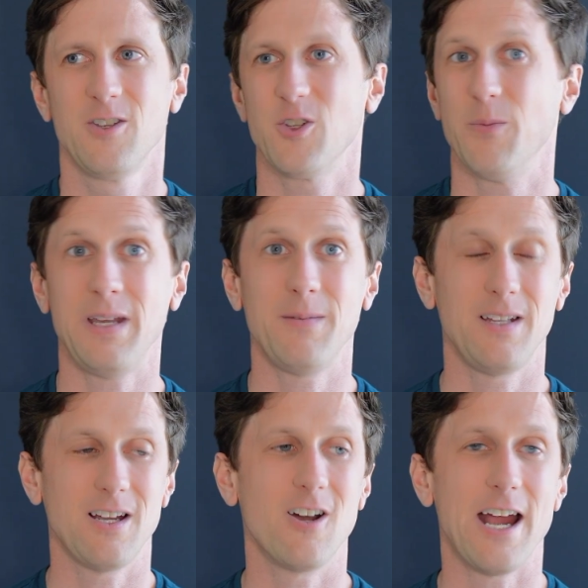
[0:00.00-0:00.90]
So
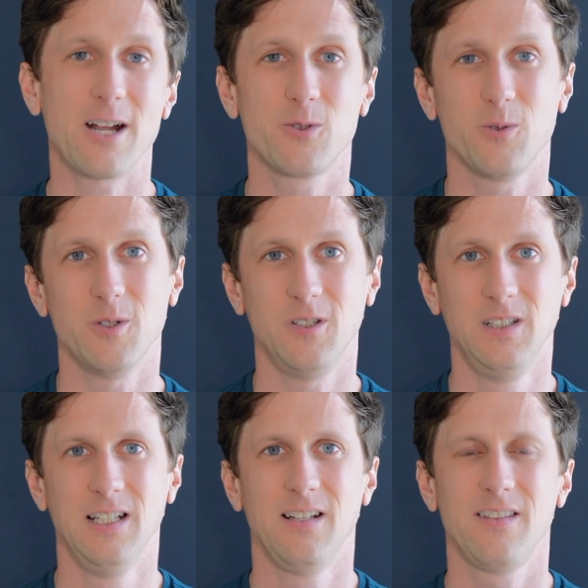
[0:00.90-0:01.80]
maybe
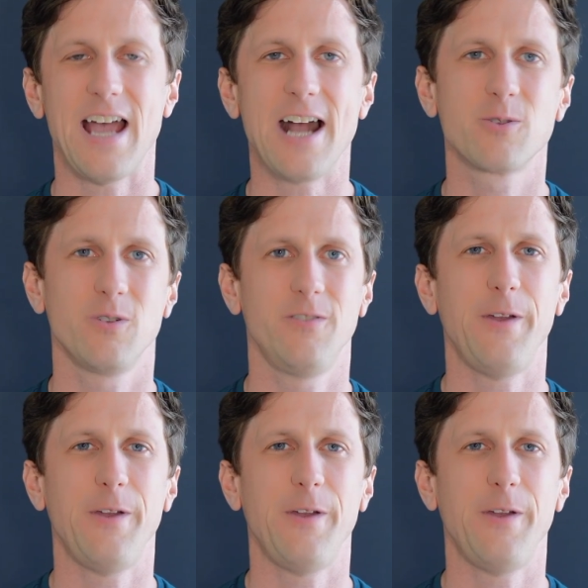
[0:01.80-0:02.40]
the actual